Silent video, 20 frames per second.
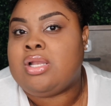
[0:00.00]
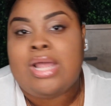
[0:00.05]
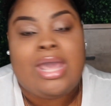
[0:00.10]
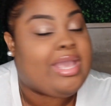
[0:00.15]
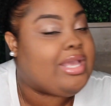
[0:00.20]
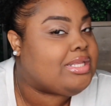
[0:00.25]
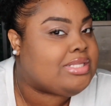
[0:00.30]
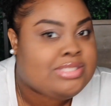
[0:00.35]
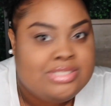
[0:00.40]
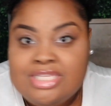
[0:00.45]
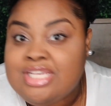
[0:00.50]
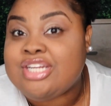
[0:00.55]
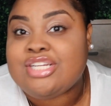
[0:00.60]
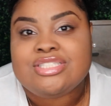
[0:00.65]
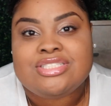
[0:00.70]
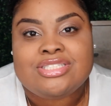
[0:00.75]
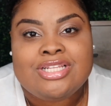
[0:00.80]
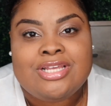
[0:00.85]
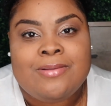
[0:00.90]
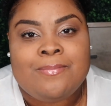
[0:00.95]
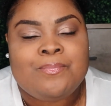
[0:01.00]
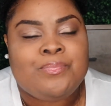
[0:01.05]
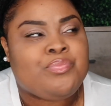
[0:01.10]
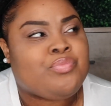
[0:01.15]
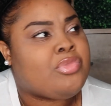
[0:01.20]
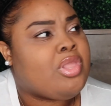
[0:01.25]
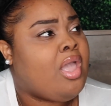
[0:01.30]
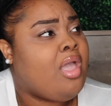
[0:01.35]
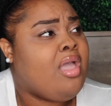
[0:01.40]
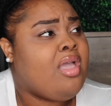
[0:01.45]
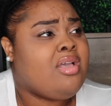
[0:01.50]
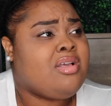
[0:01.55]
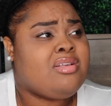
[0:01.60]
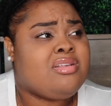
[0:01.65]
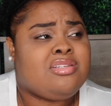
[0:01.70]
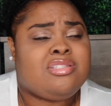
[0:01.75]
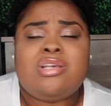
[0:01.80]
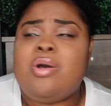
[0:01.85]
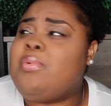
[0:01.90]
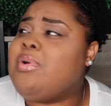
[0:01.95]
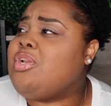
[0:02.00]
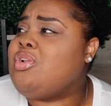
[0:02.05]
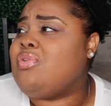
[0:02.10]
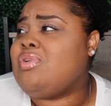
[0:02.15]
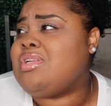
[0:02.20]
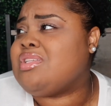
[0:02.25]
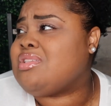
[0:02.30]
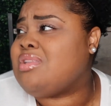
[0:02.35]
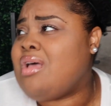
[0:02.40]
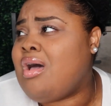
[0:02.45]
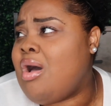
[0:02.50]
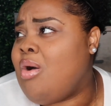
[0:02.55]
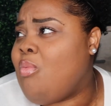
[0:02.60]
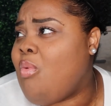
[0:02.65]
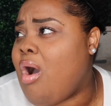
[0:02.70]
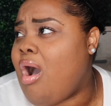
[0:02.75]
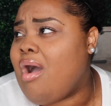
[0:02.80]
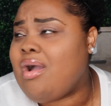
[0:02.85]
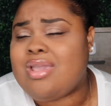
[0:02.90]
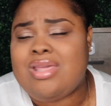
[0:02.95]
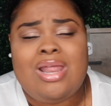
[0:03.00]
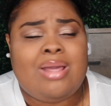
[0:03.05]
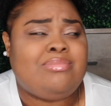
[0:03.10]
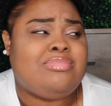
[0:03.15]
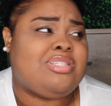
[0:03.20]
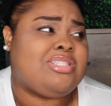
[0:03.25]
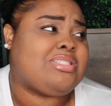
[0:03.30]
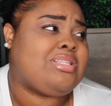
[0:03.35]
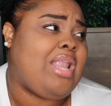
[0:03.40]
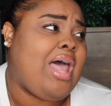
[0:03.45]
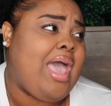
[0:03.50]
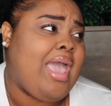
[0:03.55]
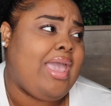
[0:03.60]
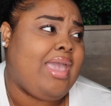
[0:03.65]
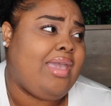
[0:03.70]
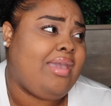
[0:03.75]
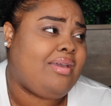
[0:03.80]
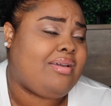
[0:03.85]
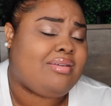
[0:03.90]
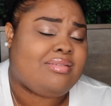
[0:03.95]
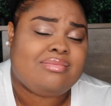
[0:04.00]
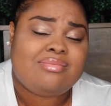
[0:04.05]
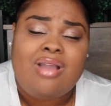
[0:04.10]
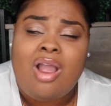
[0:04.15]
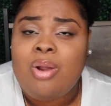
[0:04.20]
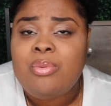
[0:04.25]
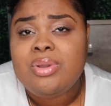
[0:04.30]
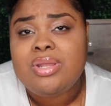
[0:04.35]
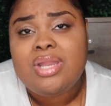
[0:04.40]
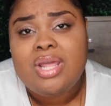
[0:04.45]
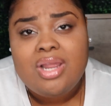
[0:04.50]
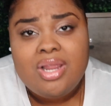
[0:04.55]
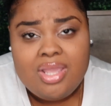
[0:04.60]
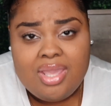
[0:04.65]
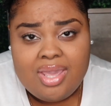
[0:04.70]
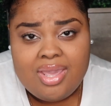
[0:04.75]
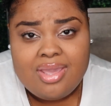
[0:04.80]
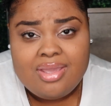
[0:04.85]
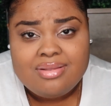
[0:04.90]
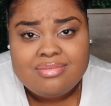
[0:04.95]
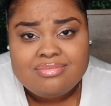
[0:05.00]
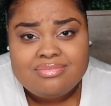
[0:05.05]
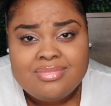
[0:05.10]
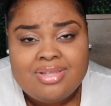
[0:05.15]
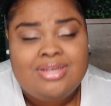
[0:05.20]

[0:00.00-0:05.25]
Like, seriously. So we doing this long walk, and I'm just like, are we there yet?